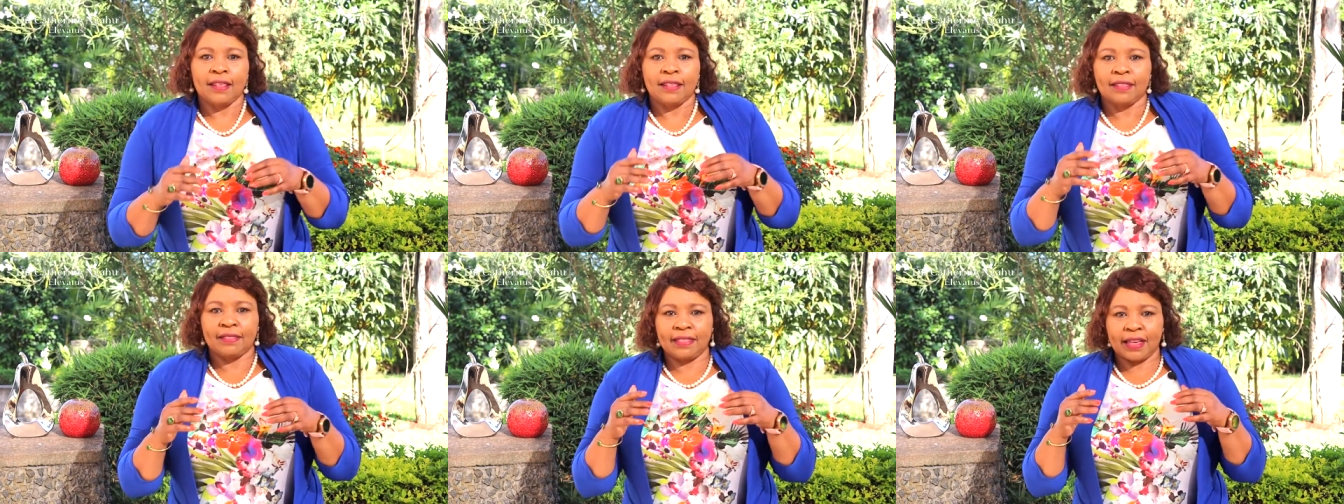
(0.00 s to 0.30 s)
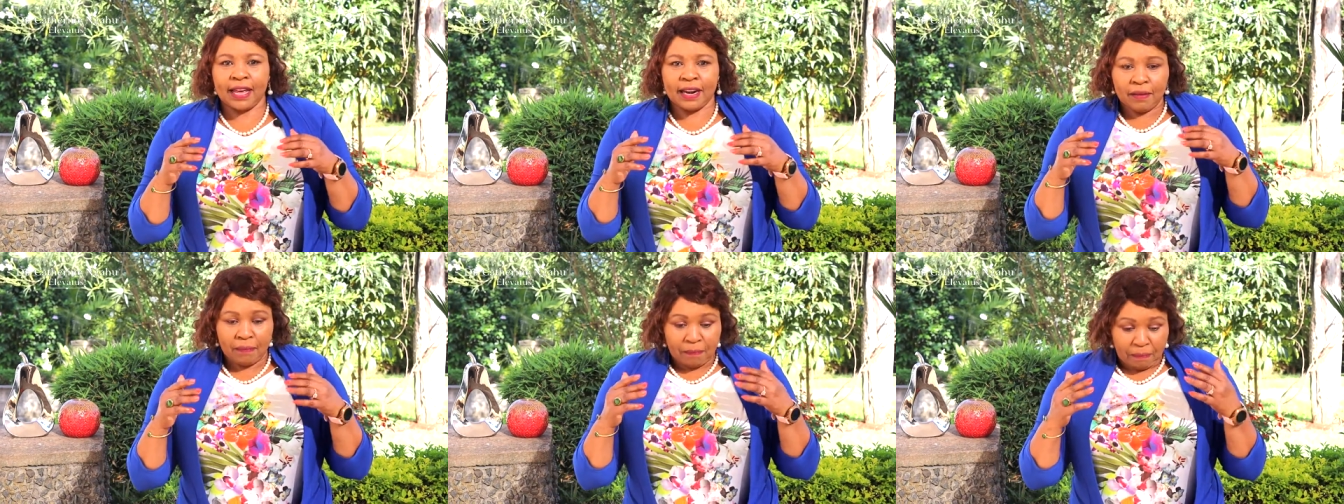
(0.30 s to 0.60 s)

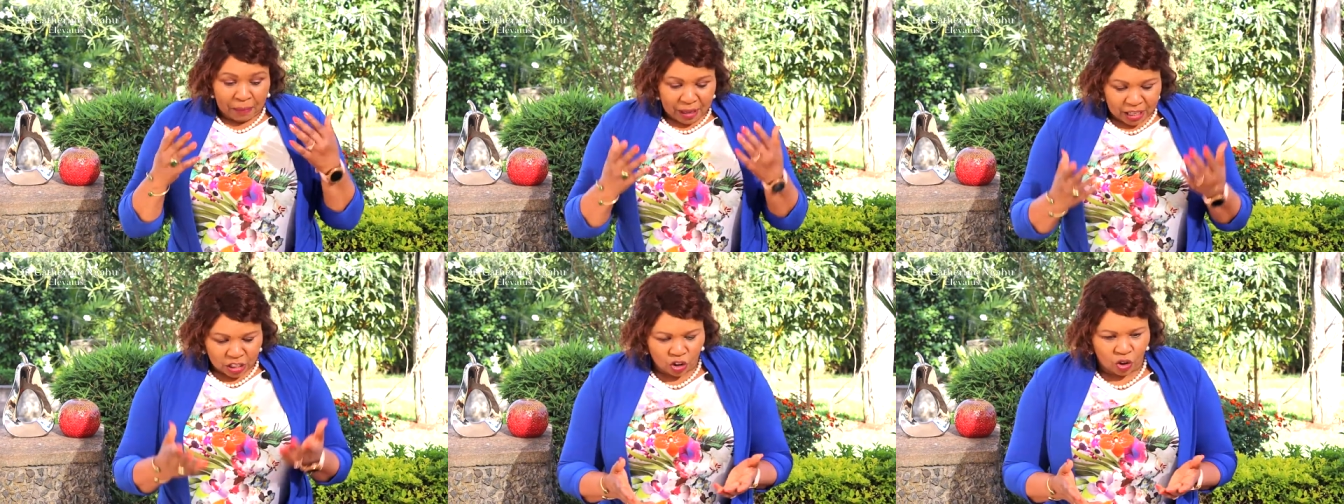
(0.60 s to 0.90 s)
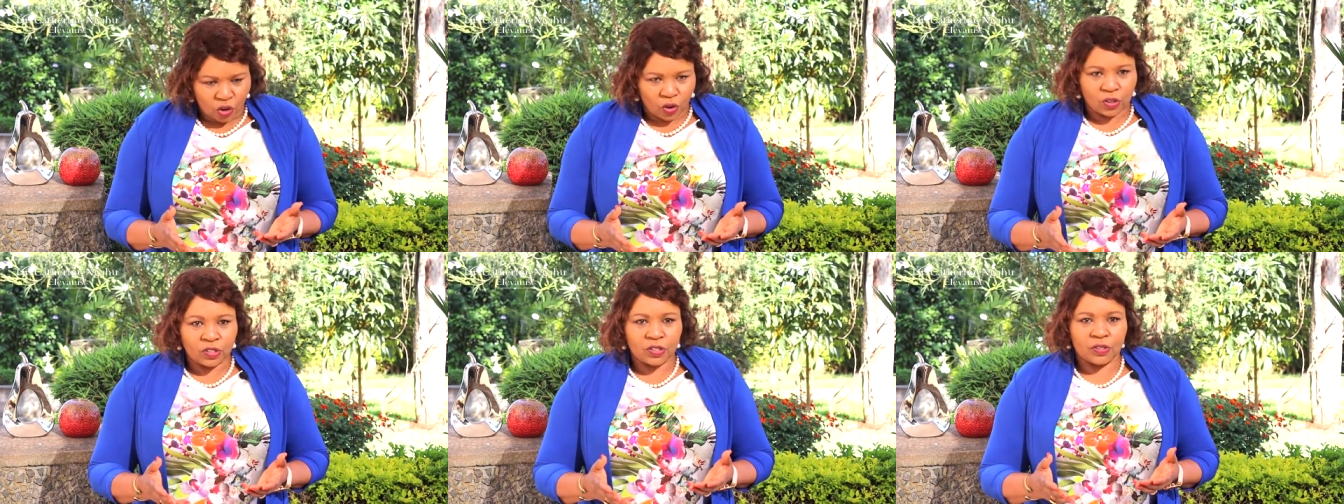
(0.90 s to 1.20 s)
Then
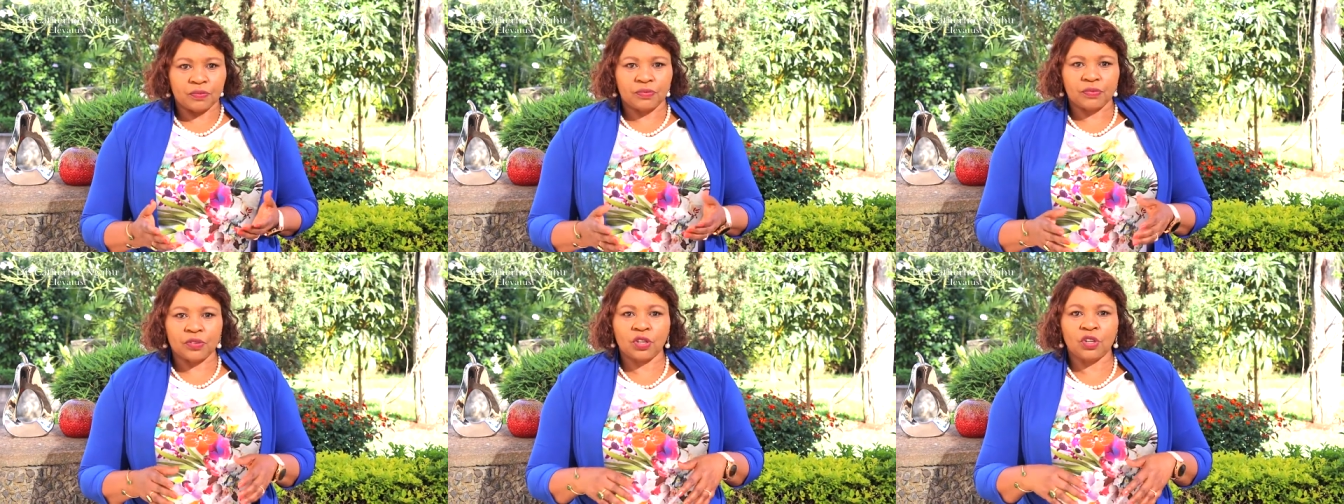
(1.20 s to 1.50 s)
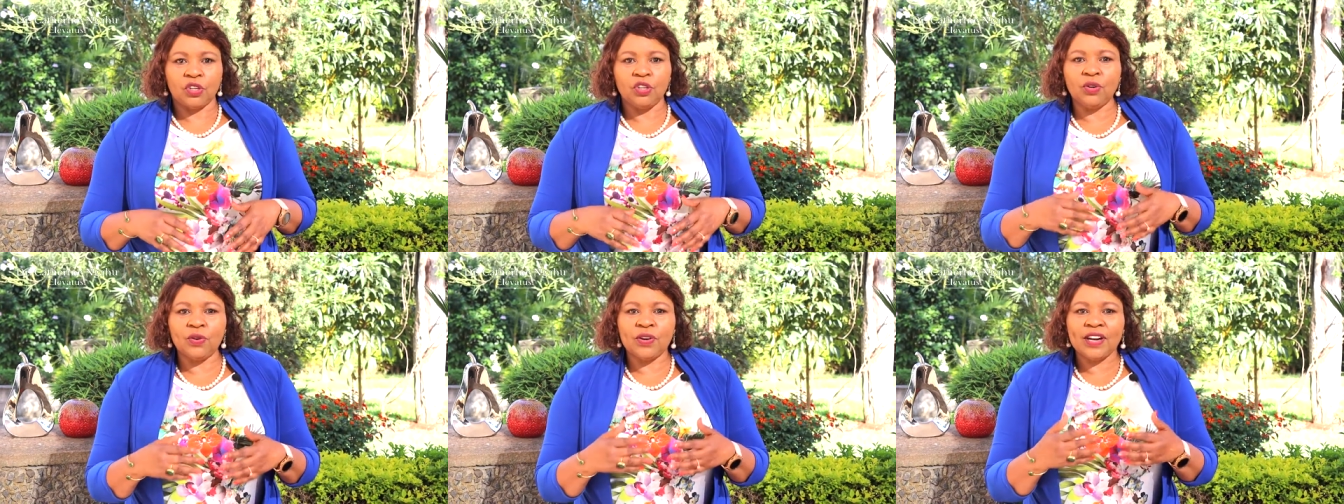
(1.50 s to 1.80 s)
mid-course,
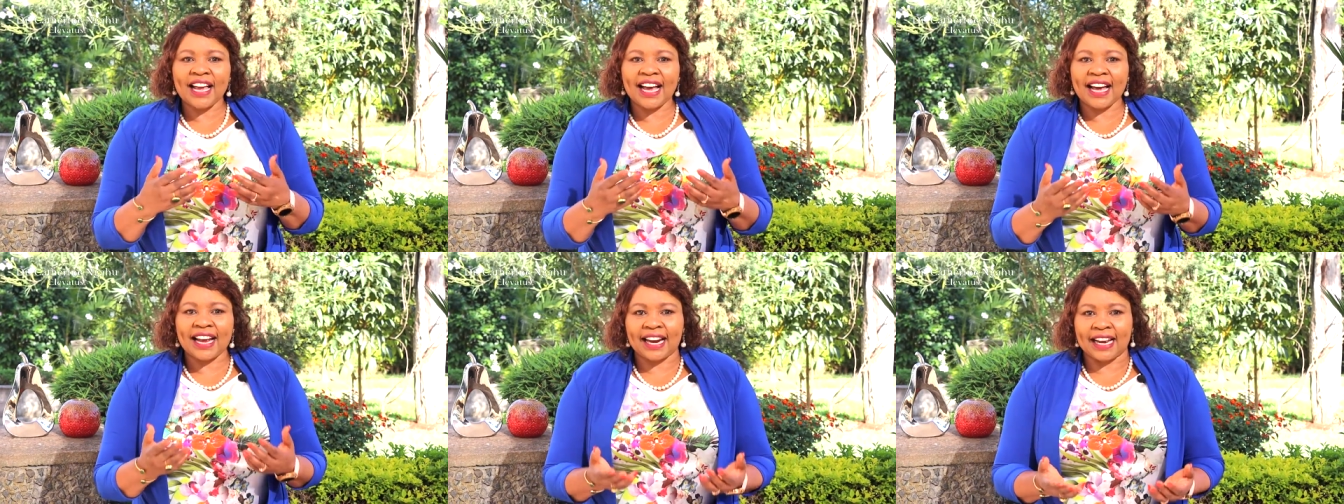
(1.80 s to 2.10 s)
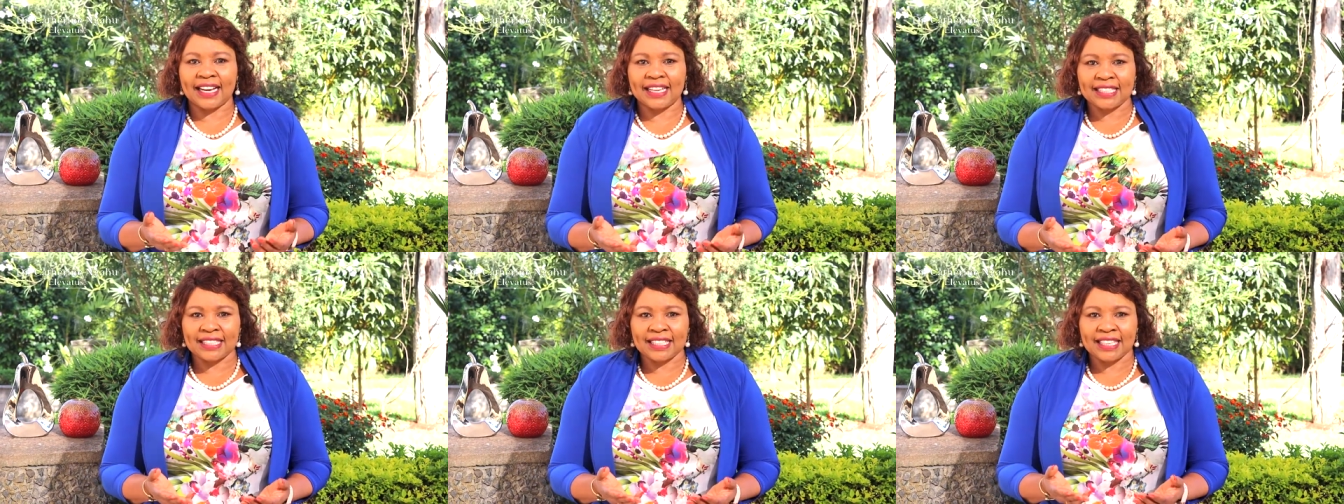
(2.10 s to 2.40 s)
you
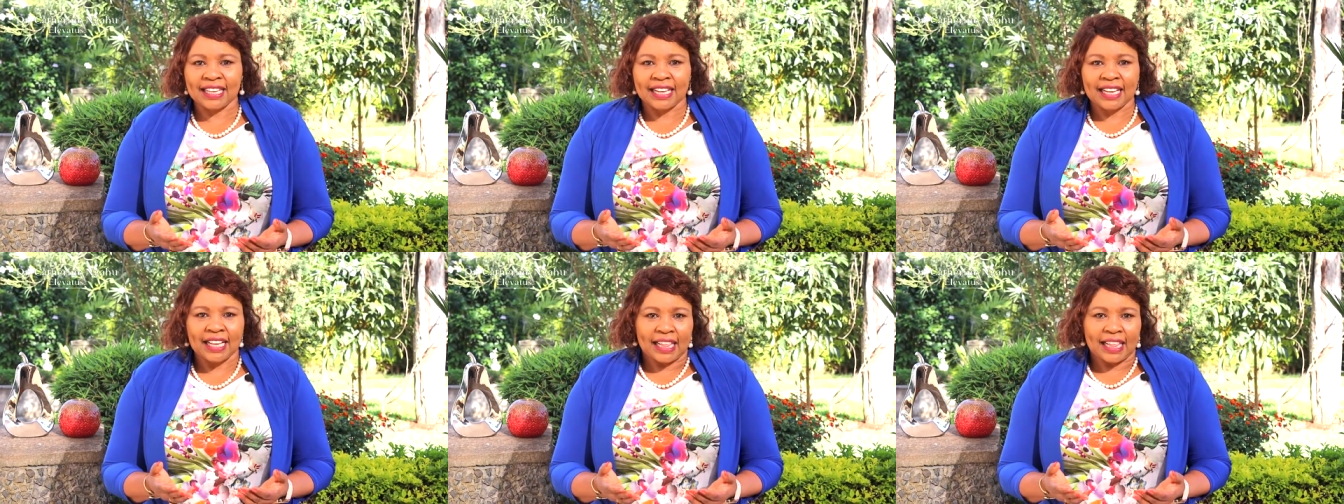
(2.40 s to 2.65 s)
realize